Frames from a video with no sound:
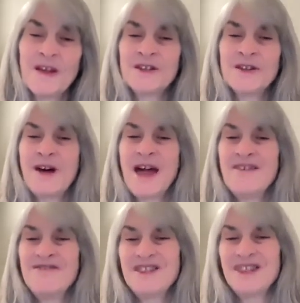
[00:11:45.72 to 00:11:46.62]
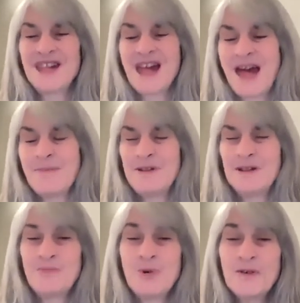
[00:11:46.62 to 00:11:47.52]
So everything
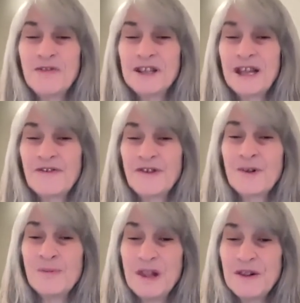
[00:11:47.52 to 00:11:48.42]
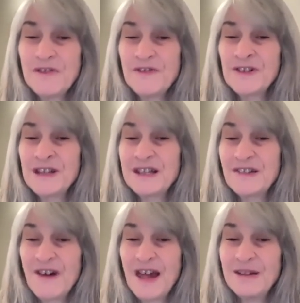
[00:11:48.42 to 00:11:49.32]
happens perfectly for a beautiful and
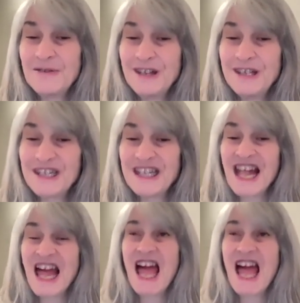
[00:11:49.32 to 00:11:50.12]
divine reason.